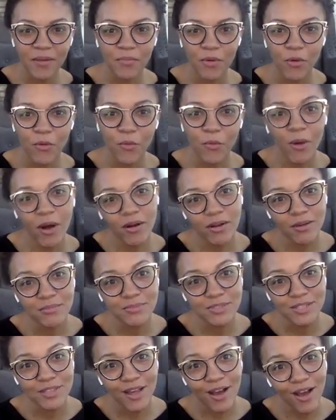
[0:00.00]
Welcome
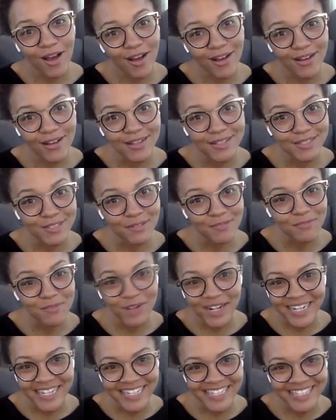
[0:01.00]
to the Hawk Hustle
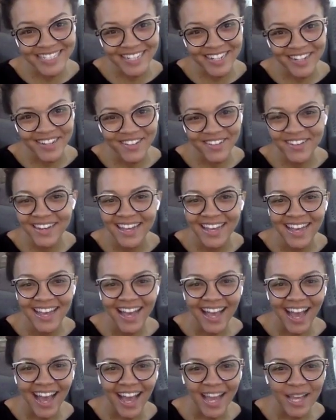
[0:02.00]
Morning Show.
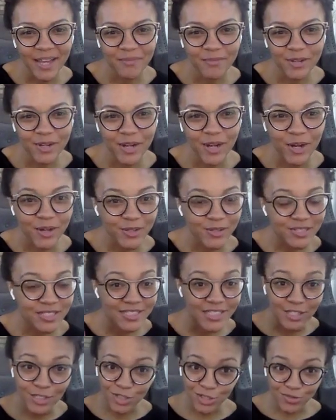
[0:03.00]
I am your
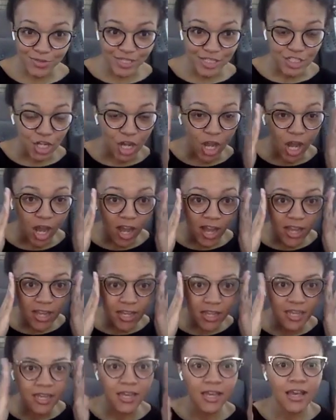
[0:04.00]
host, Jerisha
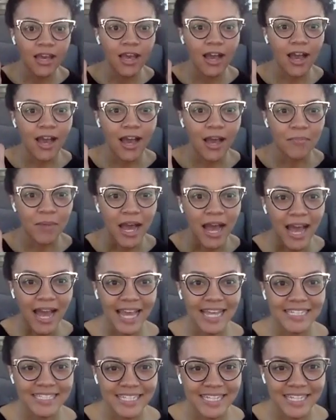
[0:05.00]
Hawk. I'm a
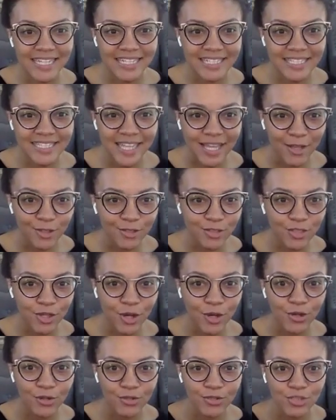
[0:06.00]
high-ticket sales
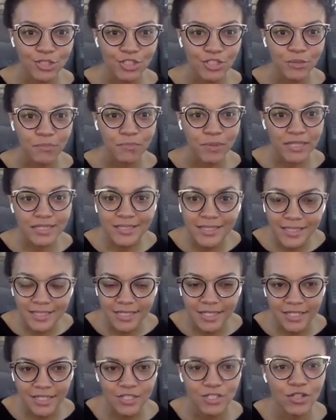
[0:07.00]
coach, business
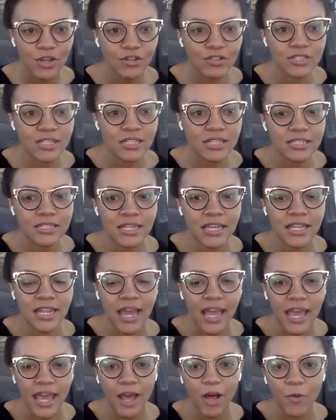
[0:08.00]
consultant, and
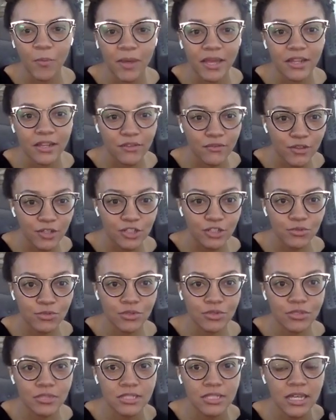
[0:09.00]
I help
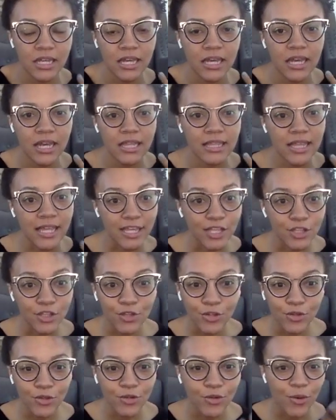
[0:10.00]
individuals like
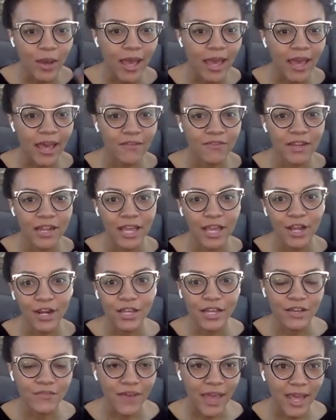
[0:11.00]
you who have an
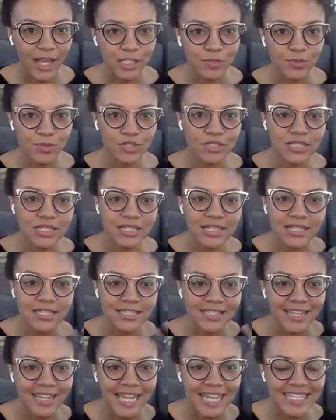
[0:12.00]
area of expertise
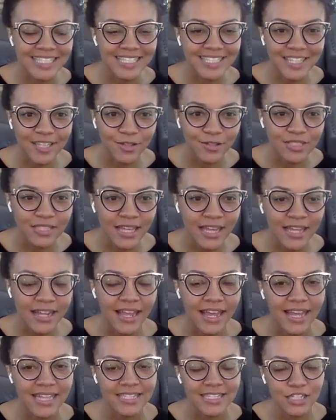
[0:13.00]
and a skill set.
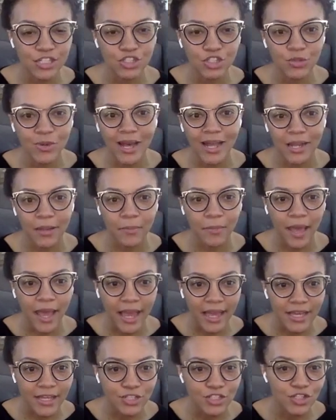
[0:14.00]
I teach you how to
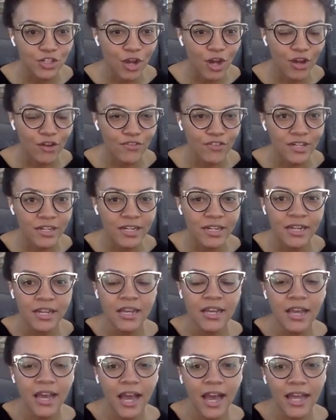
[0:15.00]
package your offer.
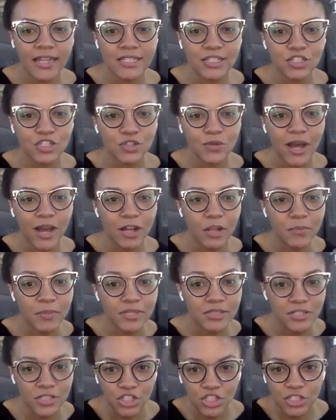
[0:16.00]
I teach you how to
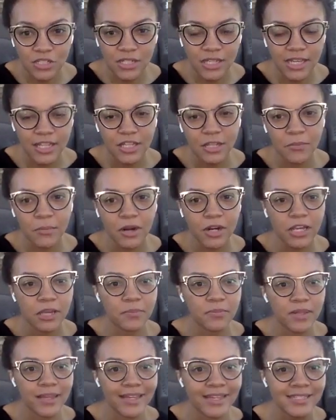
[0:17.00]
position it in the
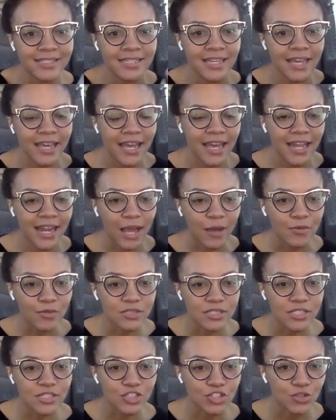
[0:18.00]
marketplace, and I will
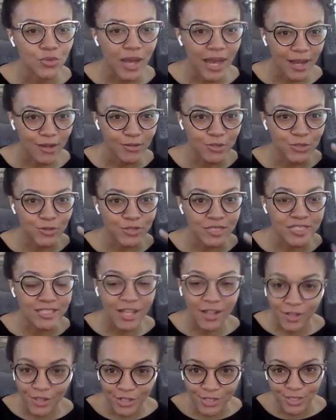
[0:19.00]
teach you how to
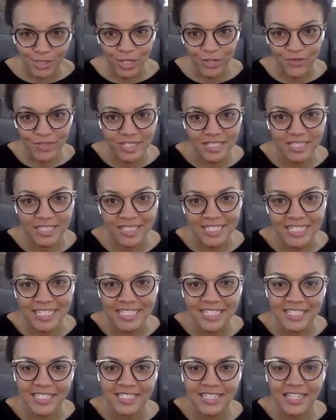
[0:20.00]
sell your services
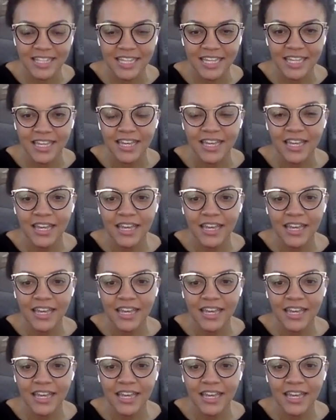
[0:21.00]
consistently.